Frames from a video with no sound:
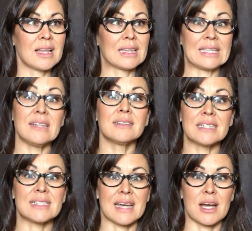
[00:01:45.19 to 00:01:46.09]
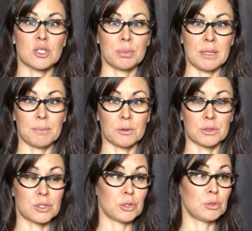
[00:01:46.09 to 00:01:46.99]
legally attach people
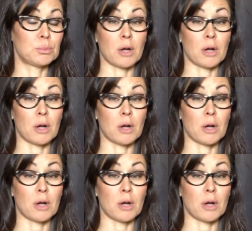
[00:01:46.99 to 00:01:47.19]
to